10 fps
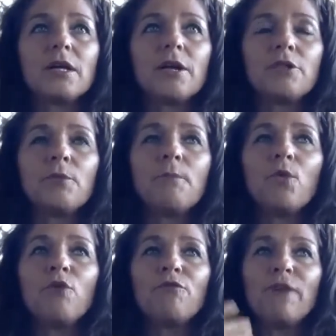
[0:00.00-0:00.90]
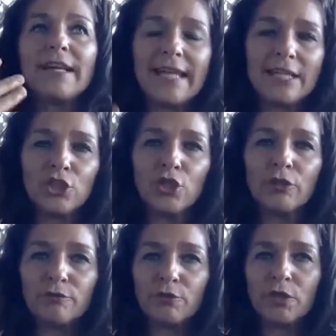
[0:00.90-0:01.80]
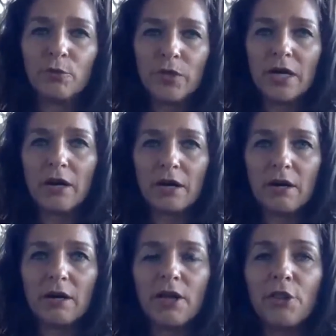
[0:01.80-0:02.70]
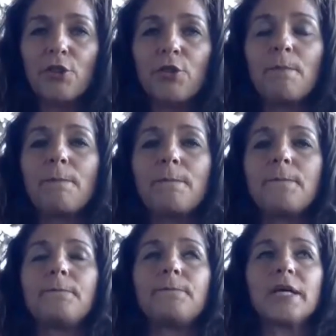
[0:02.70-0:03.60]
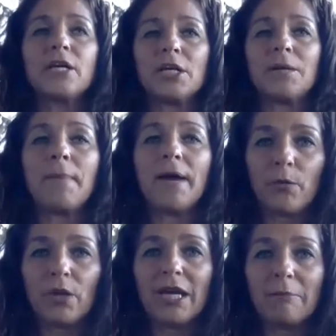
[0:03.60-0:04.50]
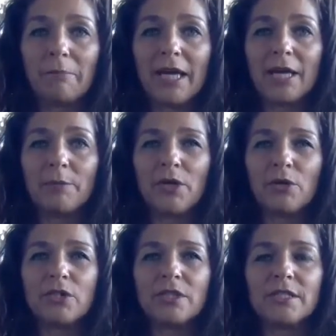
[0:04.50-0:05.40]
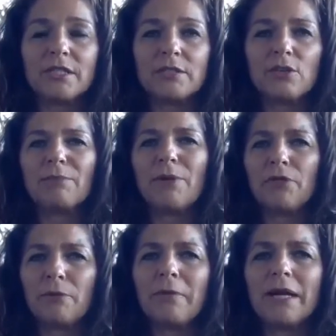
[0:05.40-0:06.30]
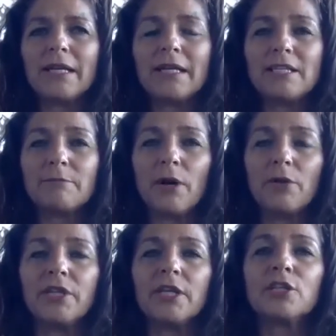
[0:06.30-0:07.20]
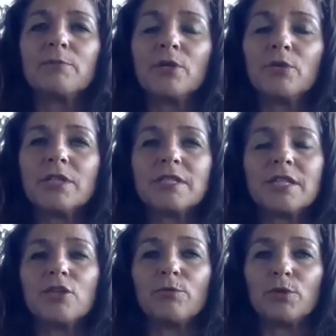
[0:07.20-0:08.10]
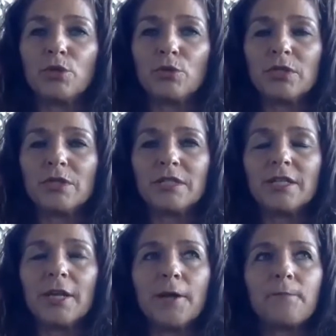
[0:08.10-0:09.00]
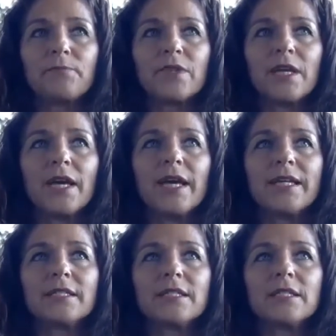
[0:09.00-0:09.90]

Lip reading: the more financially free we are, the bigger impact we can make, because it's not about the money, it's about the experience and the opportunity and